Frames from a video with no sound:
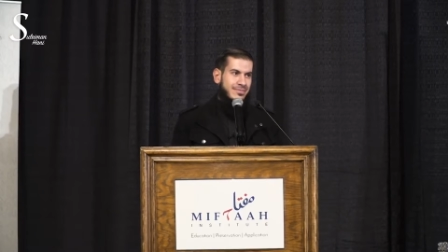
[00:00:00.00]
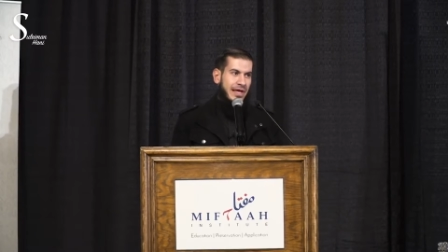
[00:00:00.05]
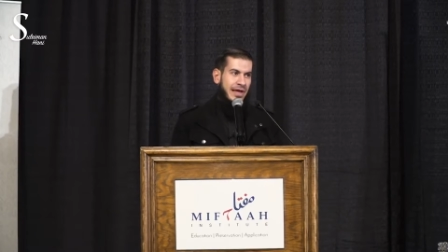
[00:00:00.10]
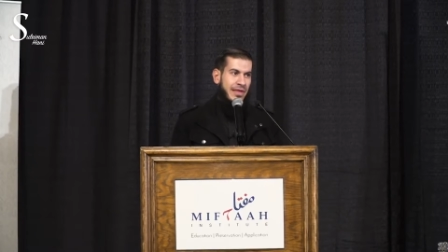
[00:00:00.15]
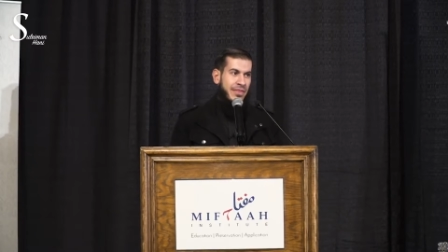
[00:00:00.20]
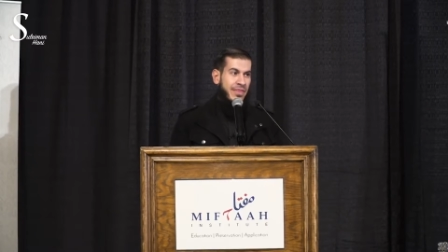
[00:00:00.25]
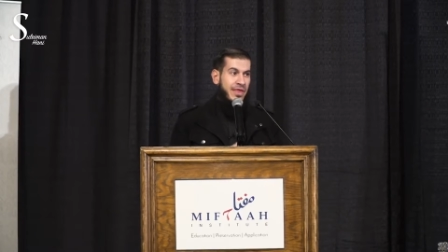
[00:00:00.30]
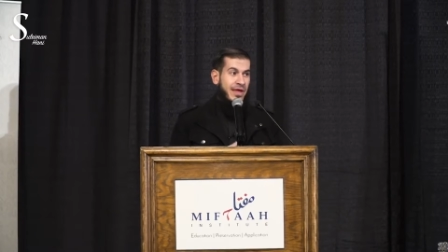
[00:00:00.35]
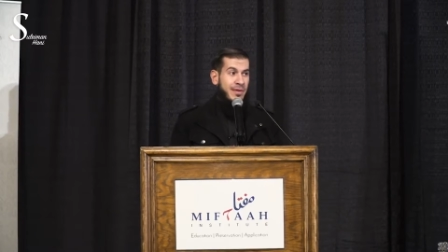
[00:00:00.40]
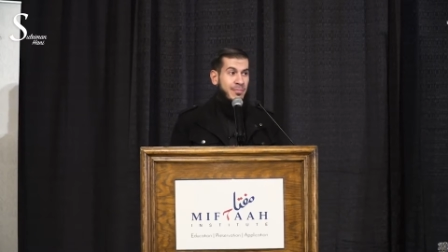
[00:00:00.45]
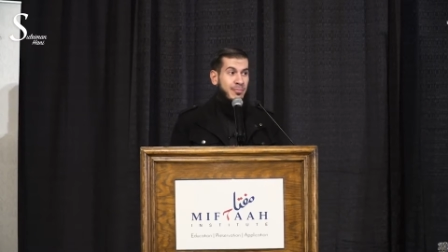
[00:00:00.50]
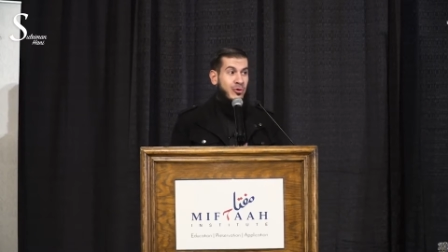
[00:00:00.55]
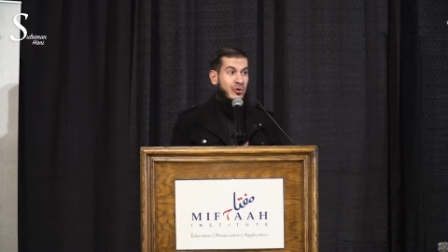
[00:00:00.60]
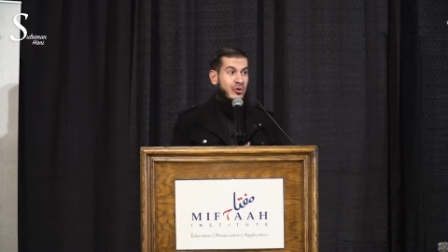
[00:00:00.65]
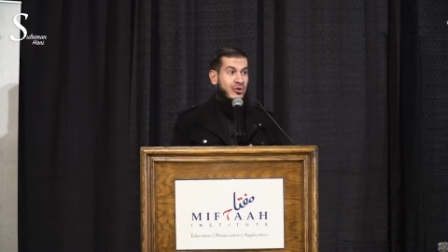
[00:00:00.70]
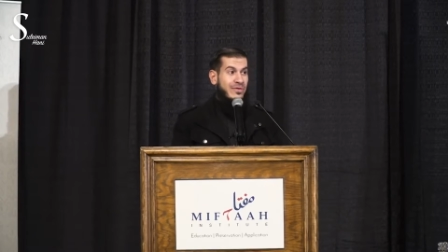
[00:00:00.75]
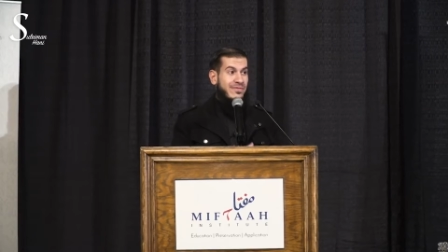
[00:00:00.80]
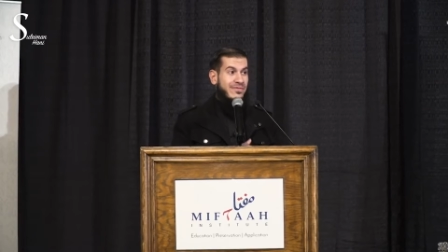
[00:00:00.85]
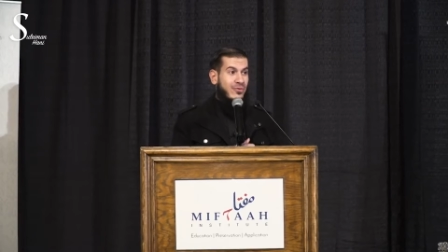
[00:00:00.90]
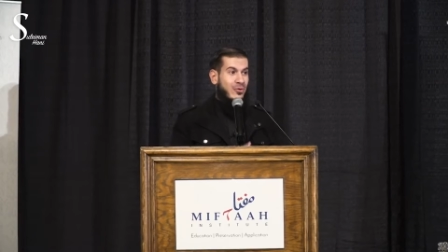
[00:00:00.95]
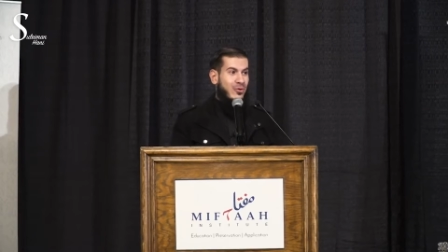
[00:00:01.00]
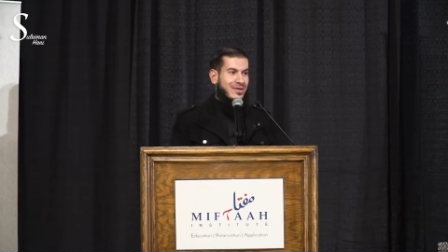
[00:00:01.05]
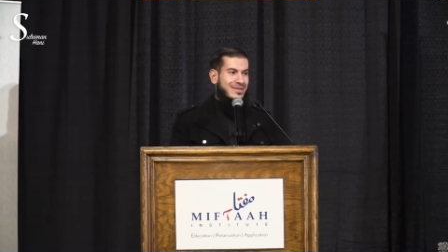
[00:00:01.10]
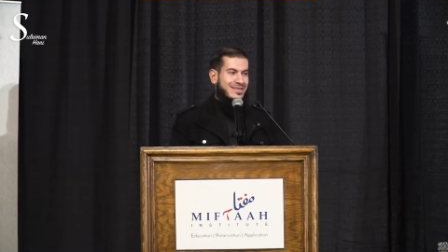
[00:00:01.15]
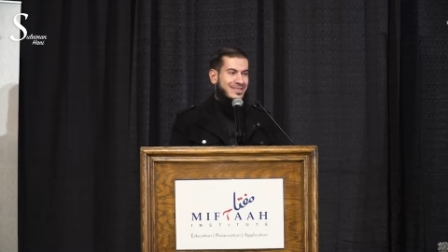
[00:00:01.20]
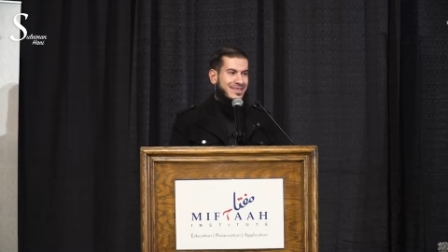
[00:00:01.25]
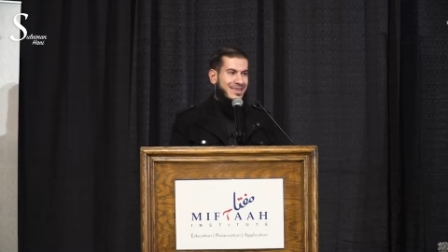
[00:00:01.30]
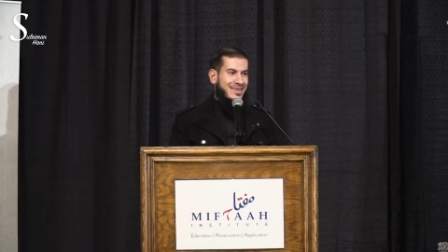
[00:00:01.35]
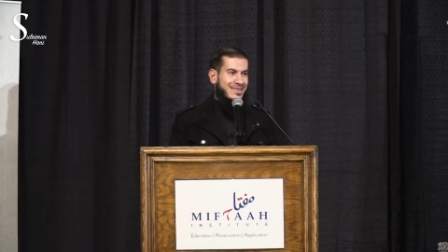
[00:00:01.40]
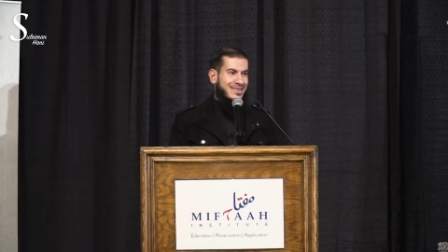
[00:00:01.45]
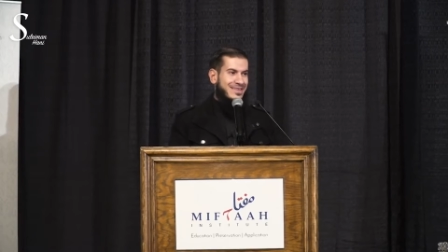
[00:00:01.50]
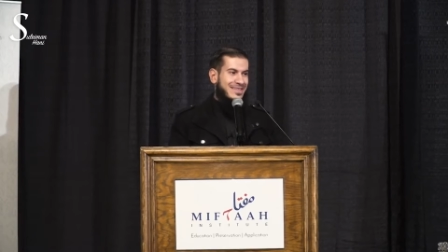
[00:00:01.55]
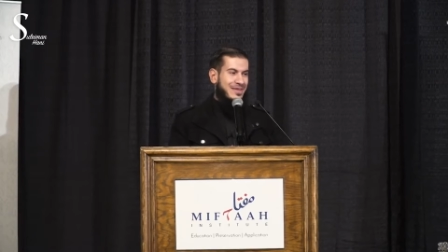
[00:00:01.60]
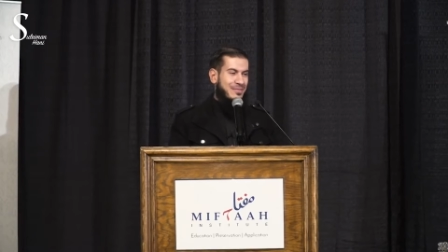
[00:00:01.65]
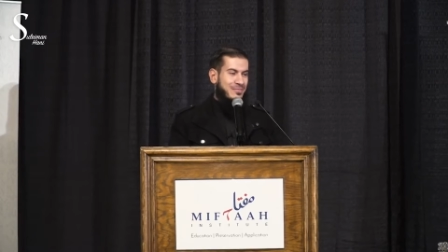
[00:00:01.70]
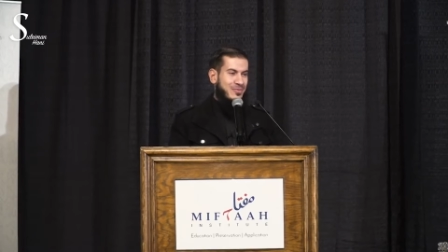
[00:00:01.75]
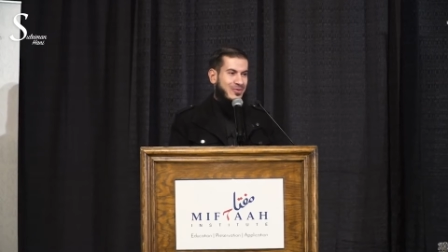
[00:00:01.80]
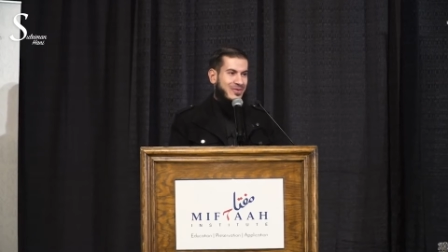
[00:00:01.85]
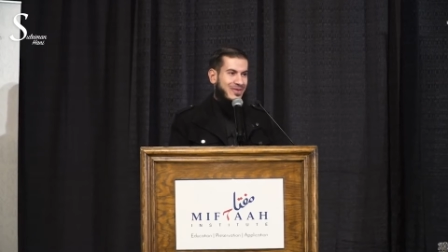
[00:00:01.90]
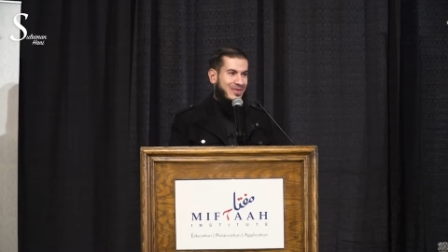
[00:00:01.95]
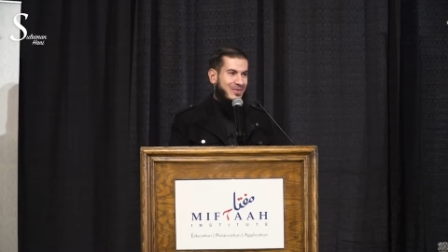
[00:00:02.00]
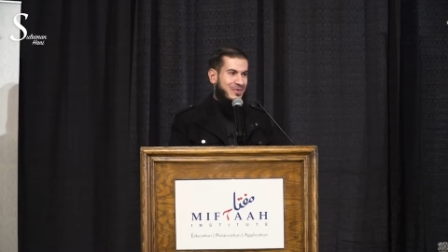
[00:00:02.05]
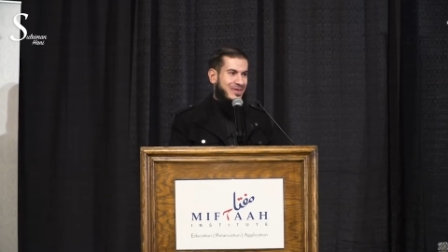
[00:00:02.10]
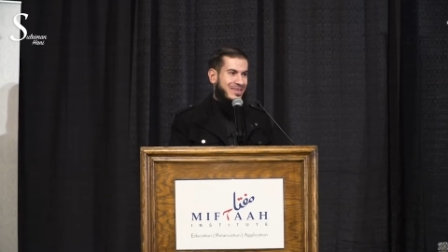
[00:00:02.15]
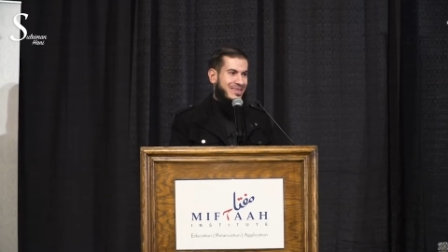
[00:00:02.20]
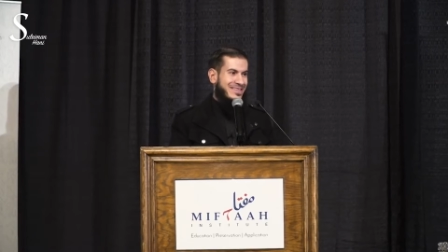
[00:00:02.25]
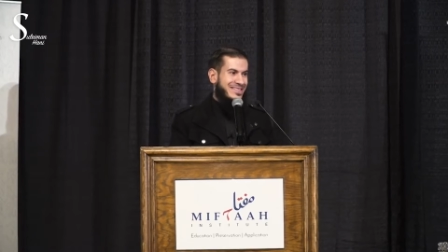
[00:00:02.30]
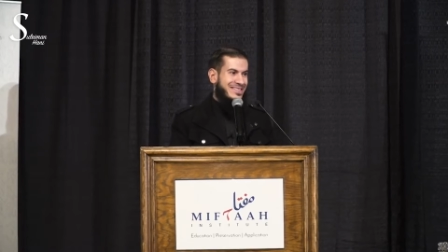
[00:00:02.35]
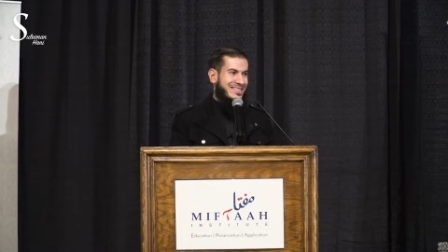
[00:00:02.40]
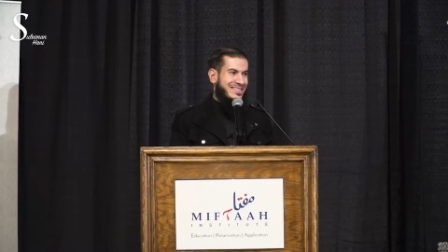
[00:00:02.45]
And then put your phone on silent and put it away.